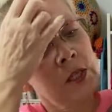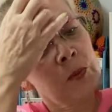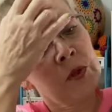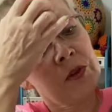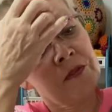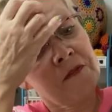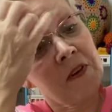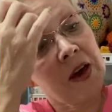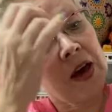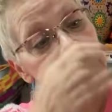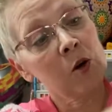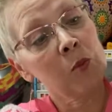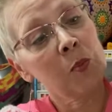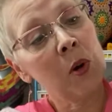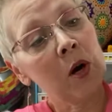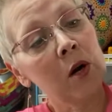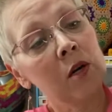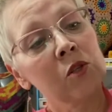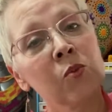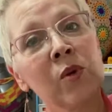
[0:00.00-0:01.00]
fatter
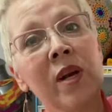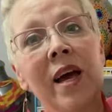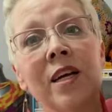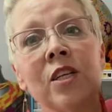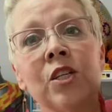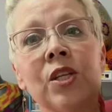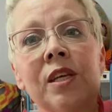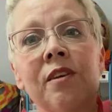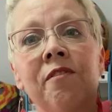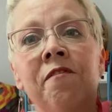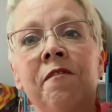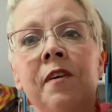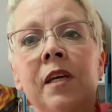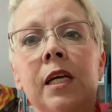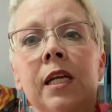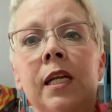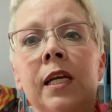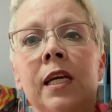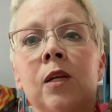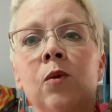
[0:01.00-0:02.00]
parts would actually
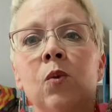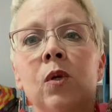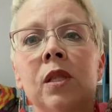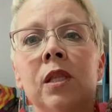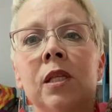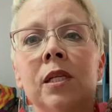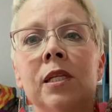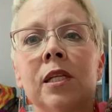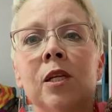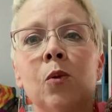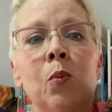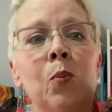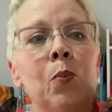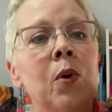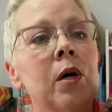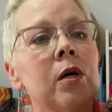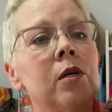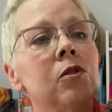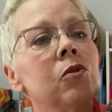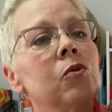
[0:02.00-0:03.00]
fit in with the little
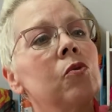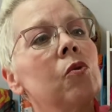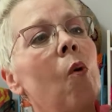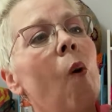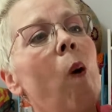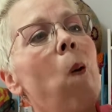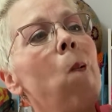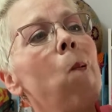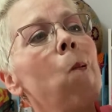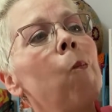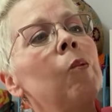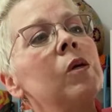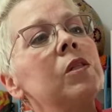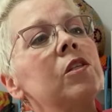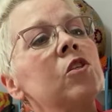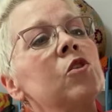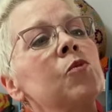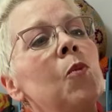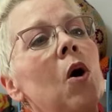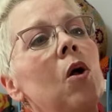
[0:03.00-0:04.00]
parts with the
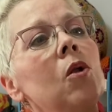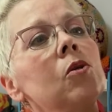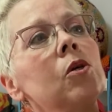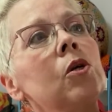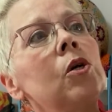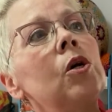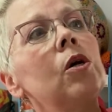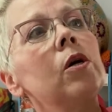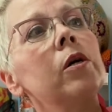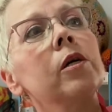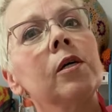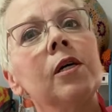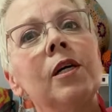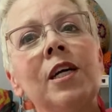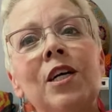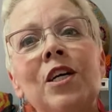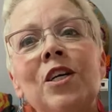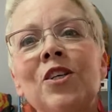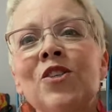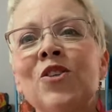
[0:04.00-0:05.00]
smaller hook.
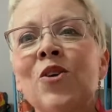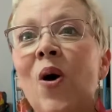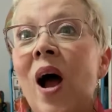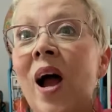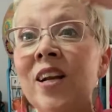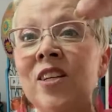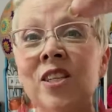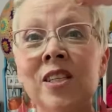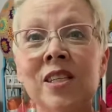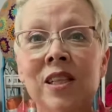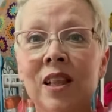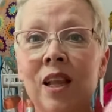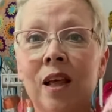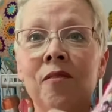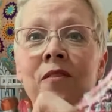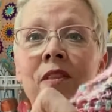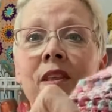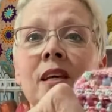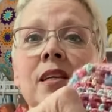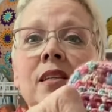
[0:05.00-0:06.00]
So I just
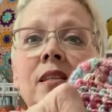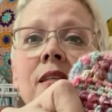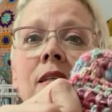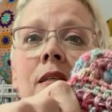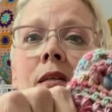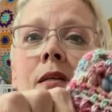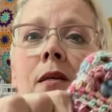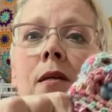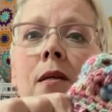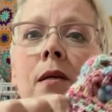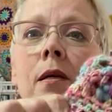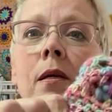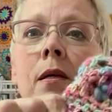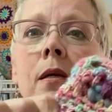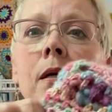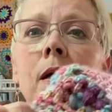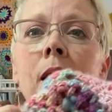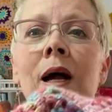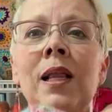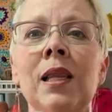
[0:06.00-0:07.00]
love this.
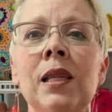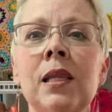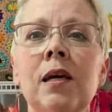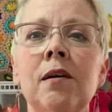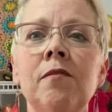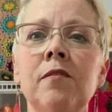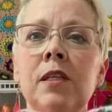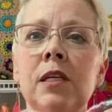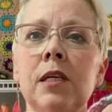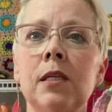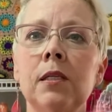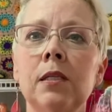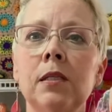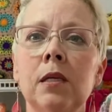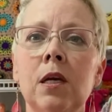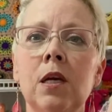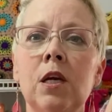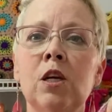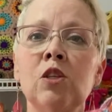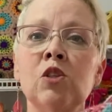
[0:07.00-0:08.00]
I love this.
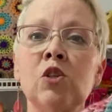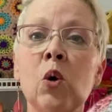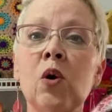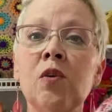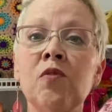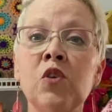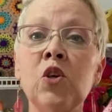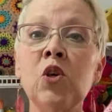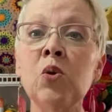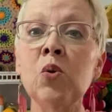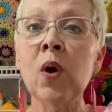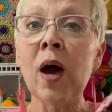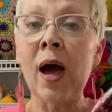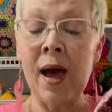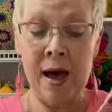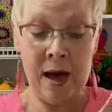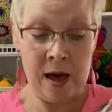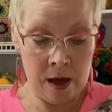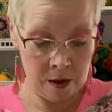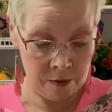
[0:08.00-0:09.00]
So if you
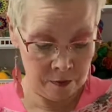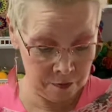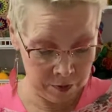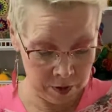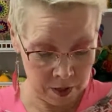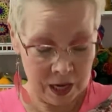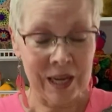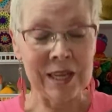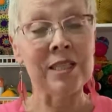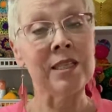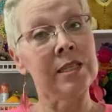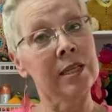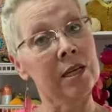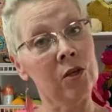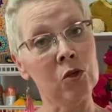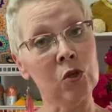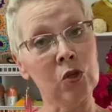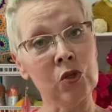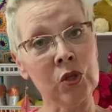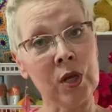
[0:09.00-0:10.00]
have a
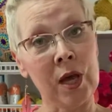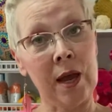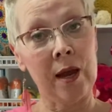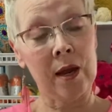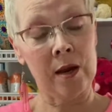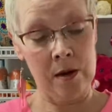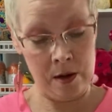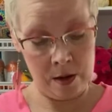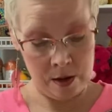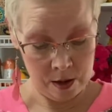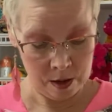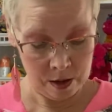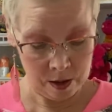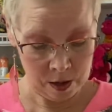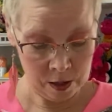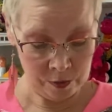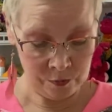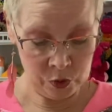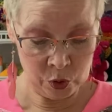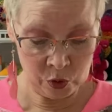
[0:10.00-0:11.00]
single skein
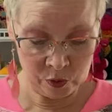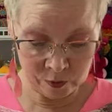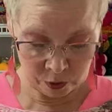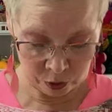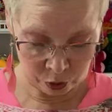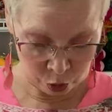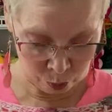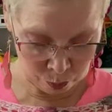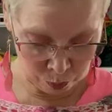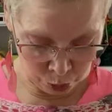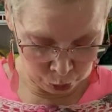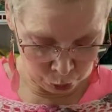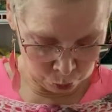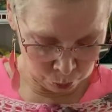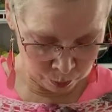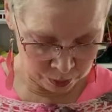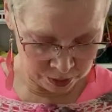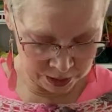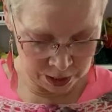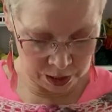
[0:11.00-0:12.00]
of Universal Bloom
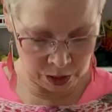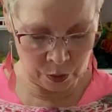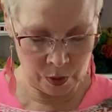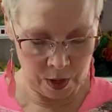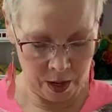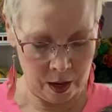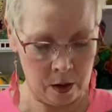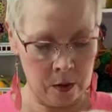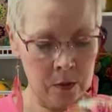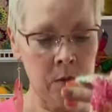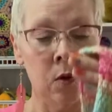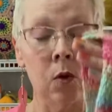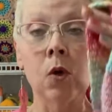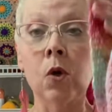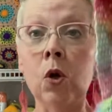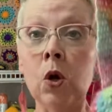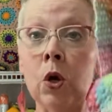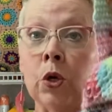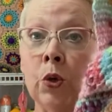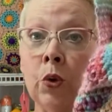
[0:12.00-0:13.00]
sitting around,
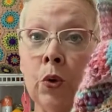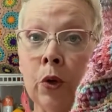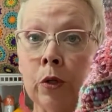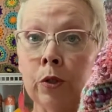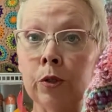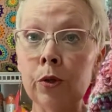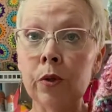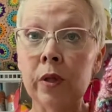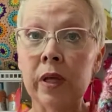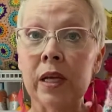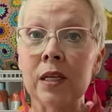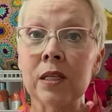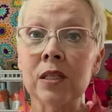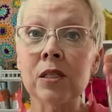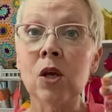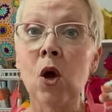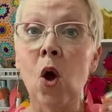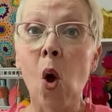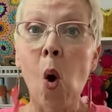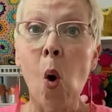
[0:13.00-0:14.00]
you could do this.
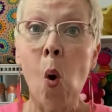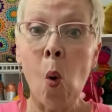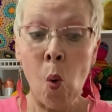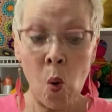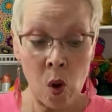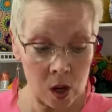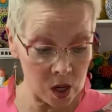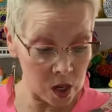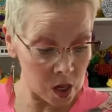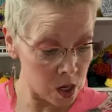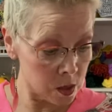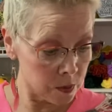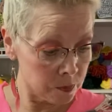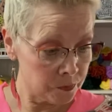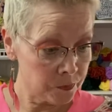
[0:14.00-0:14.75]
Or